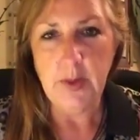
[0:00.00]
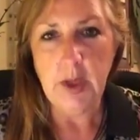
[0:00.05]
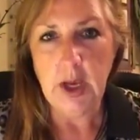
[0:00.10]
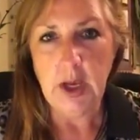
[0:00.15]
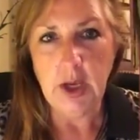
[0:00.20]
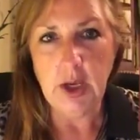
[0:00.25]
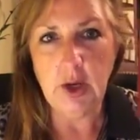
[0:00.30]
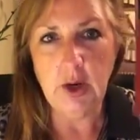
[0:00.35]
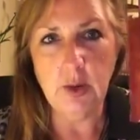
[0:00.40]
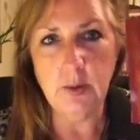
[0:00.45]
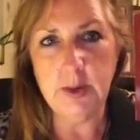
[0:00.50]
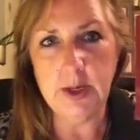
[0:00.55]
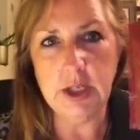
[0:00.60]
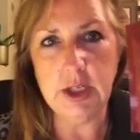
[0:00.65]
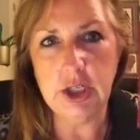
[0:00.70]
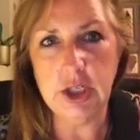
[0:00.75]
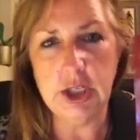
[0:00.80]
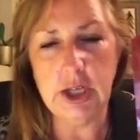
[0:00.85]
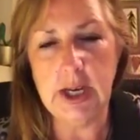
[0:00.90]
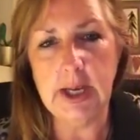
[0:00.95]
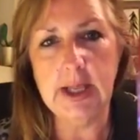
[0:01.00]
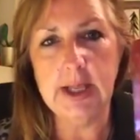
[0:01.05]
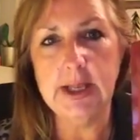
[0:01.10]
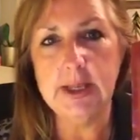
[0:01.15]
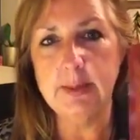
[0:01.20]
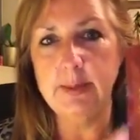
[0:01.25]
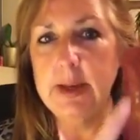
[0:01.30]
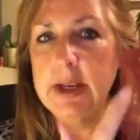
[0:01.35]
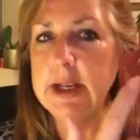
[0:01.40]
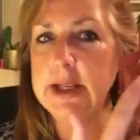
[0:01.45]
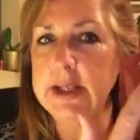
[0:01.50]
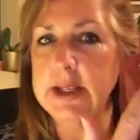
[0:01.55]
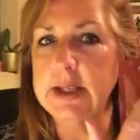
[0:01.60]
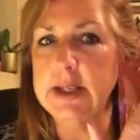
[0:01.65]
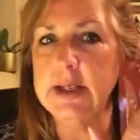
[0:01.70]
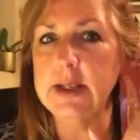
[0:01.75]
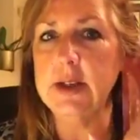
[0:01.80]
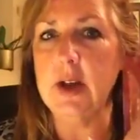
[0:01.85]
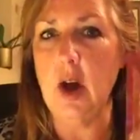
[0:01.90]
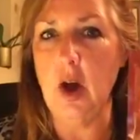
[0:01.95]
You don't want to shake this because this
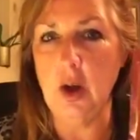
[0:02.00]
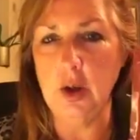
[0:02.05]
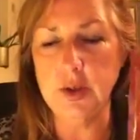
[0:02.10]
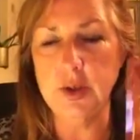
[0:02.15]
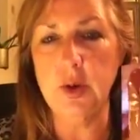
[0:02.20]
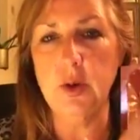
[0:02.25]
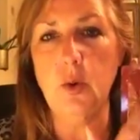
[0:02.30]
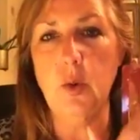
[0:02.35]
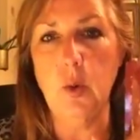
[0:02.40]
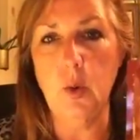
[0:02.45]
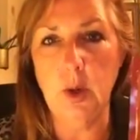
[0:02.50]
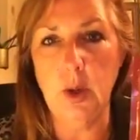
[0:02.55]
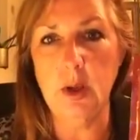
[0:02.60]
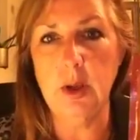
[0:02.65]
is also oil